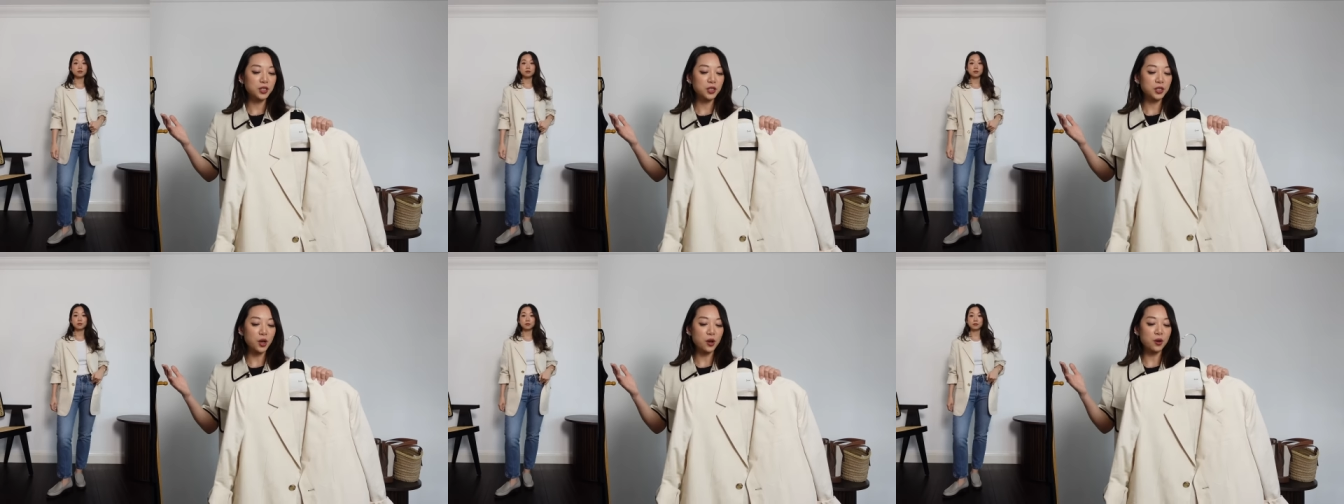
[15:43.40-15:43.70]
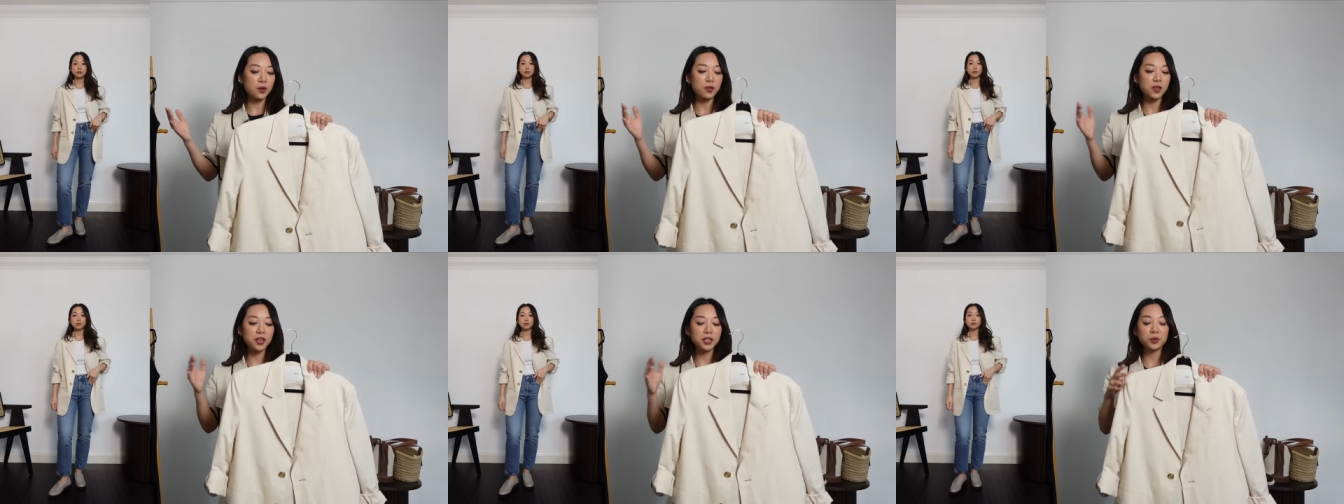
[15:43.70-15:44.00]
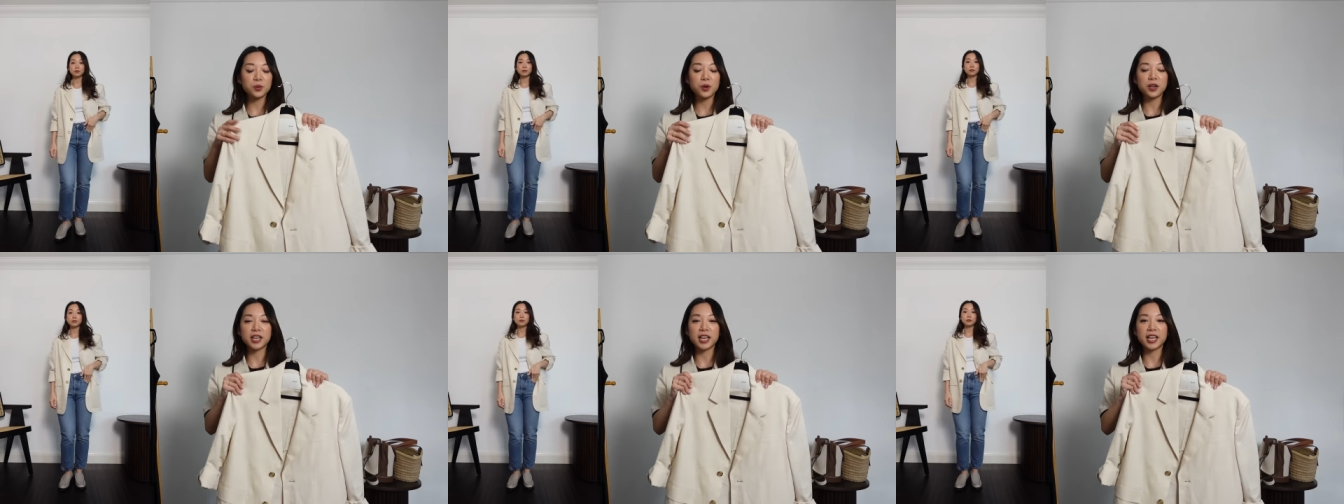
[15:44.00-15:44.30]
So
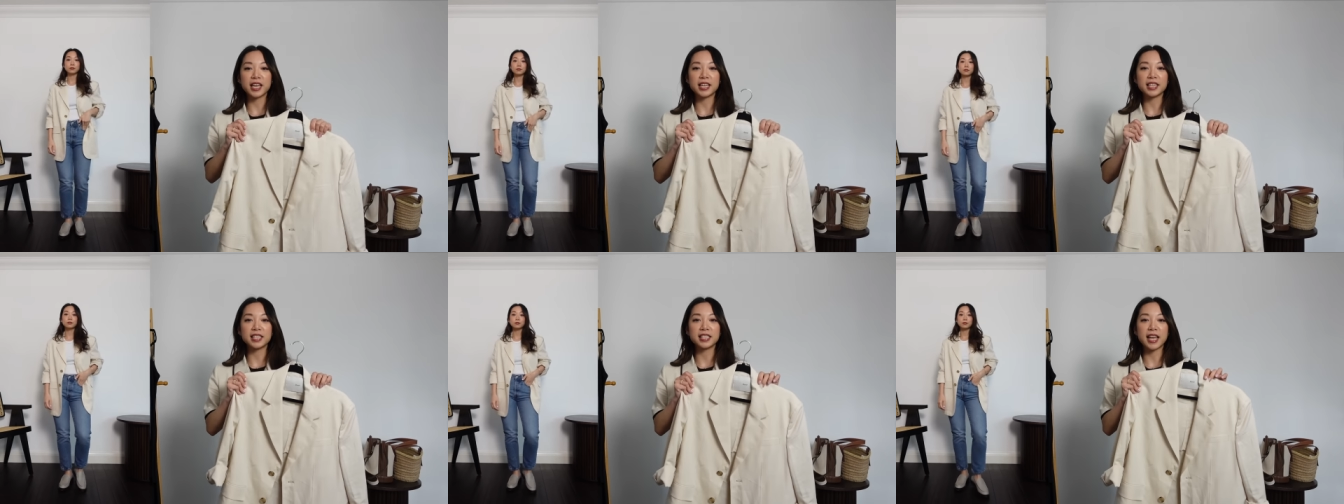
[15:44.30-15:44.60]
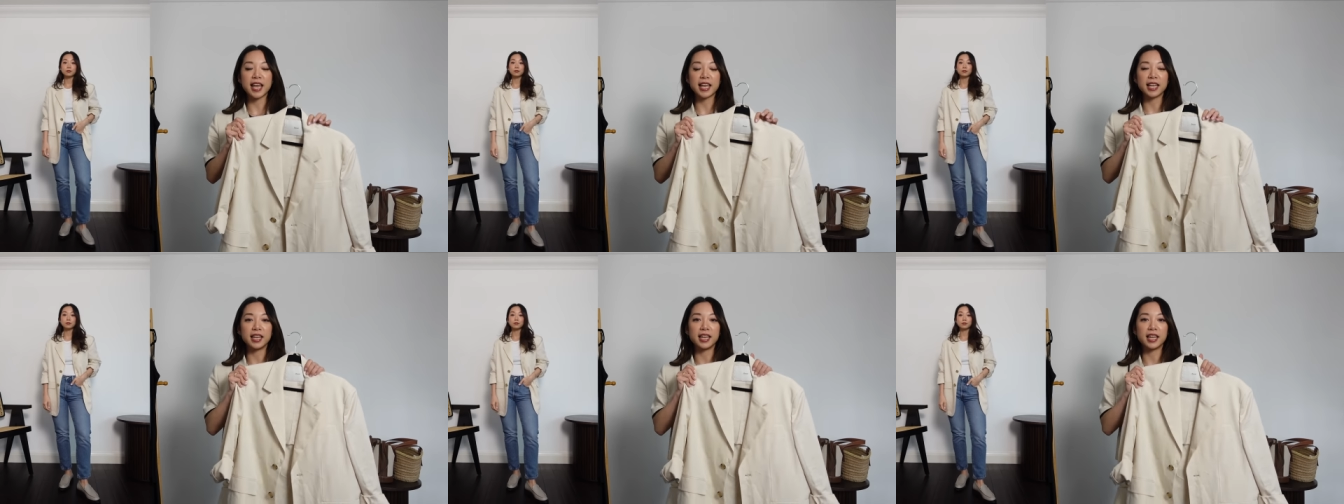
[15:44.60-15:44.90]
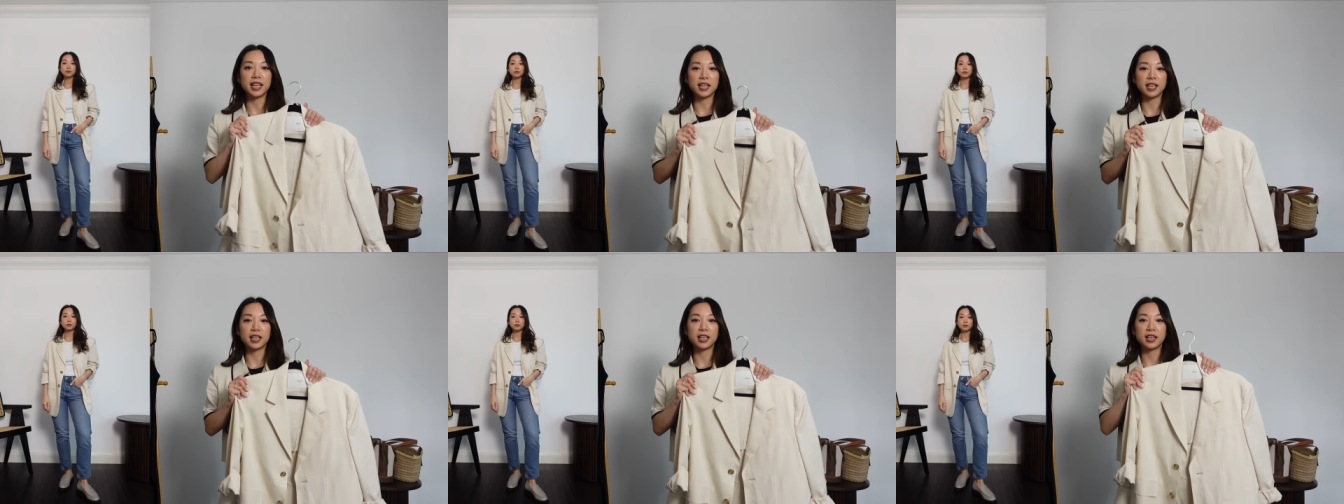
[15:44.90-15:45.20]
this one is a
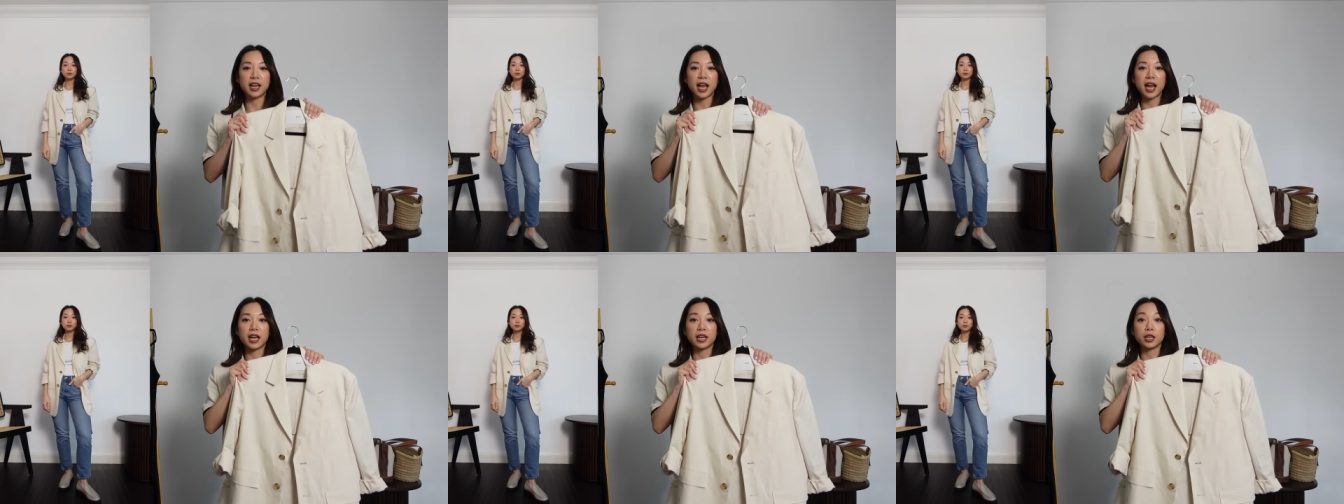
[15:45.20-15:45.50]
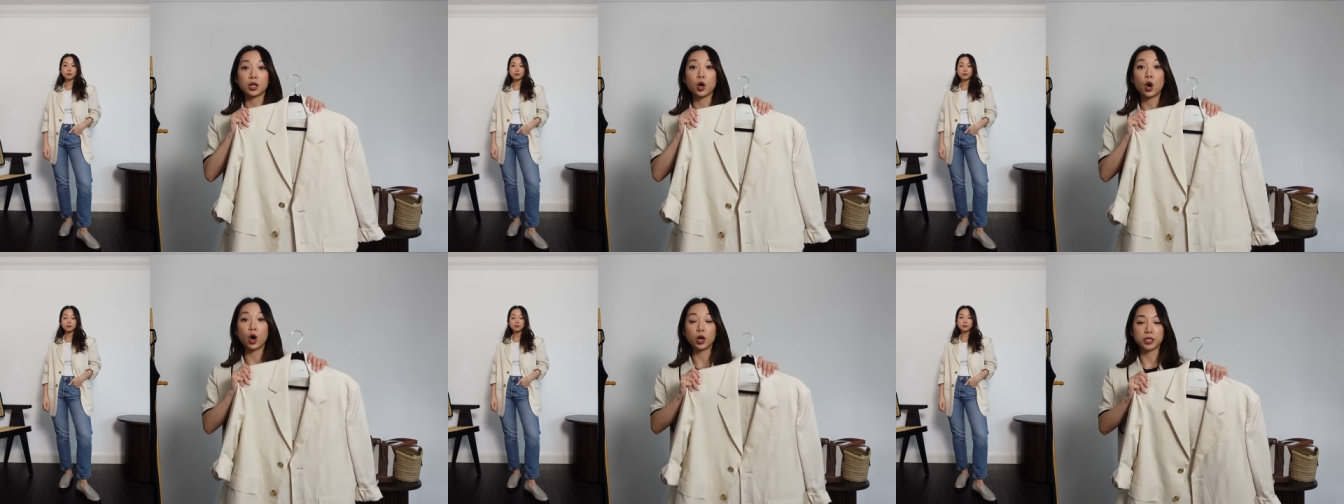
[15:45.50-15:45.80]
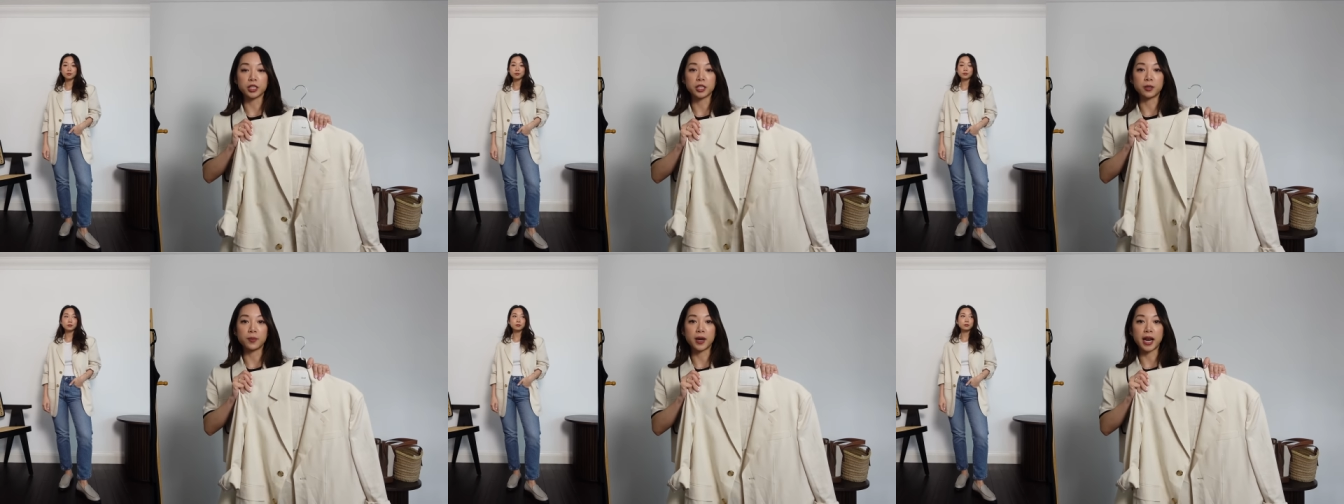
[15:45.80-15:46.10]
linen and
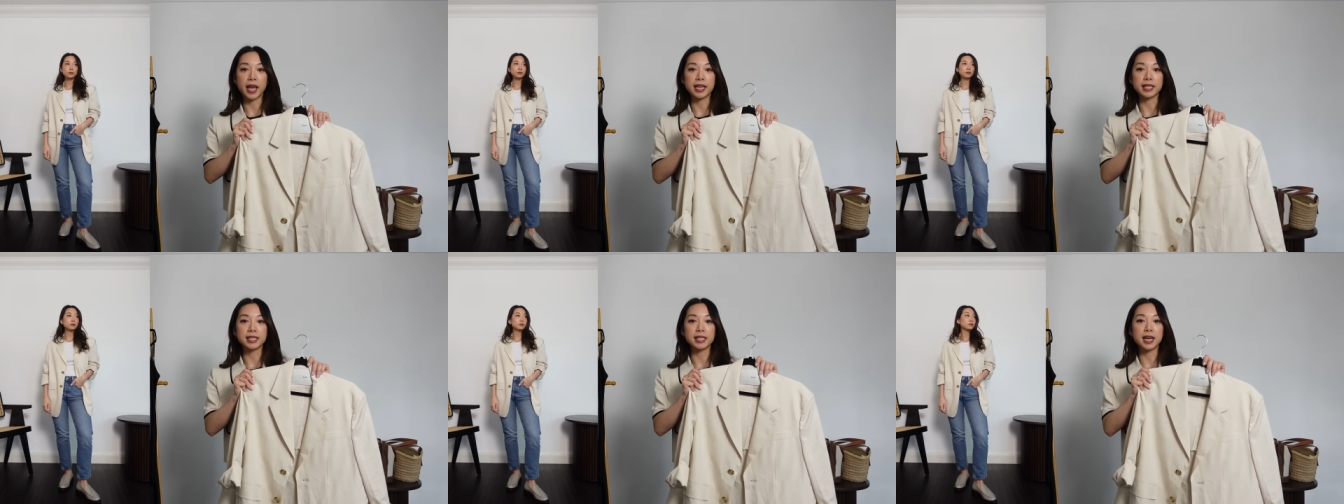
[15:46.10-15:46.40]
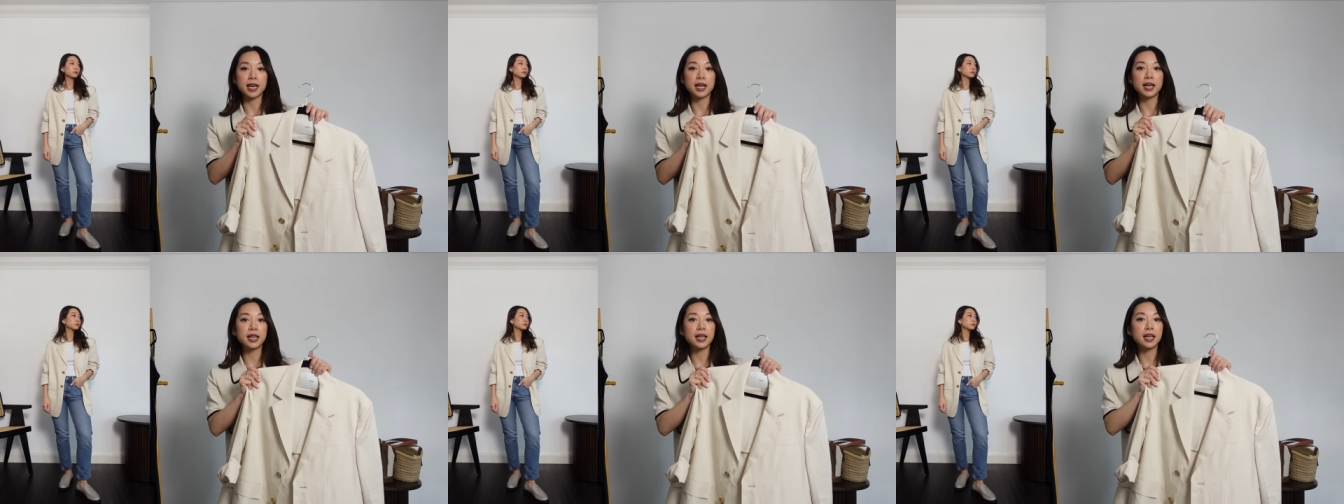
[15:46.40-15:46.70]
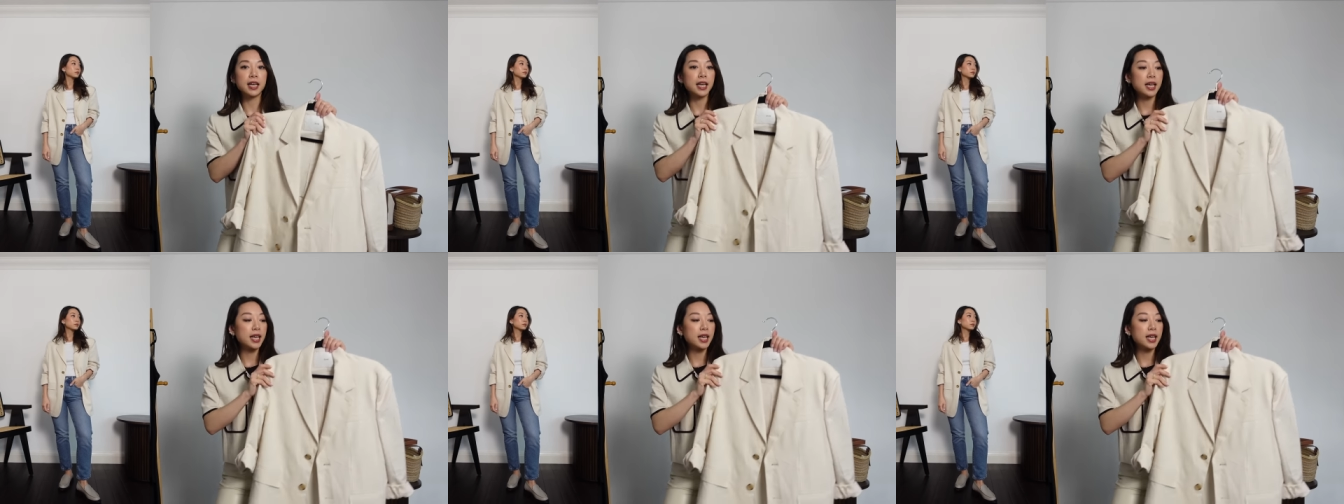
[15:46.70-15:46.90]
cotton blazer.